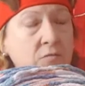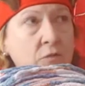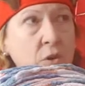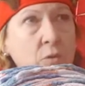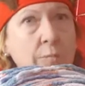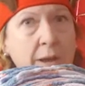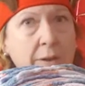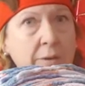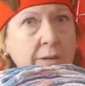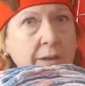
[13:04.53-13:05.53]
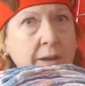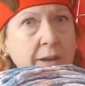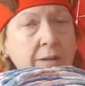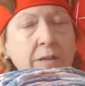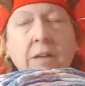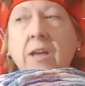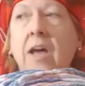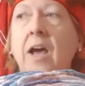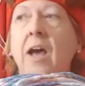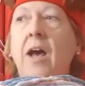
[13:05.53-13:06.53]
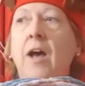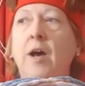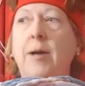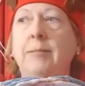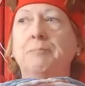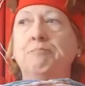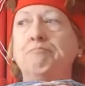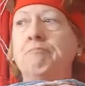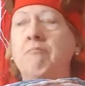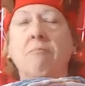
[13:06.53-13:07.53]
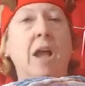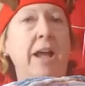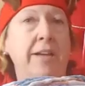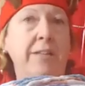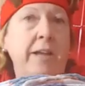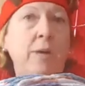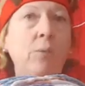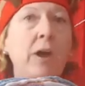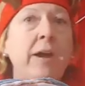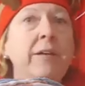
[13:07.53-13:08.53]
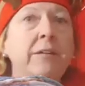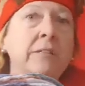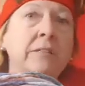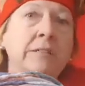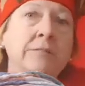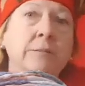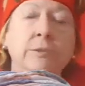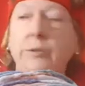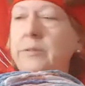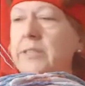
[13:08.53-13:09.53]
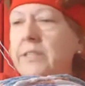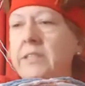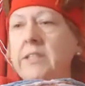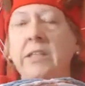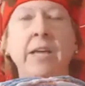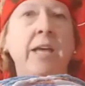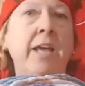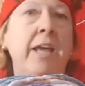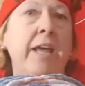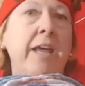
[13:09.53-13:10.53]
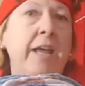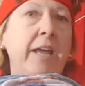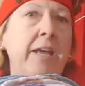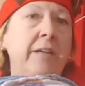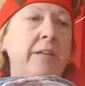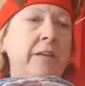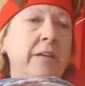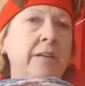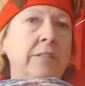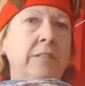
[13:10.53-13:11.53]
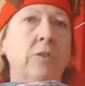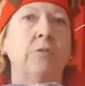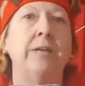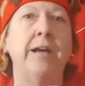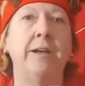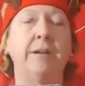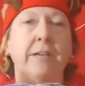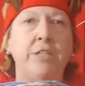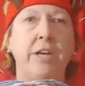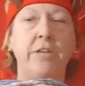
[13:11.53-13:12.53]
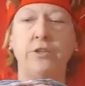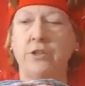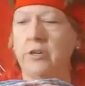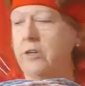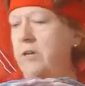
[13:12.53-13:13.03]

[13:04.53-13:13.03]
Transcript: phone battery died, um, I had to take a break from doing this and uh, so, yeah, I changed.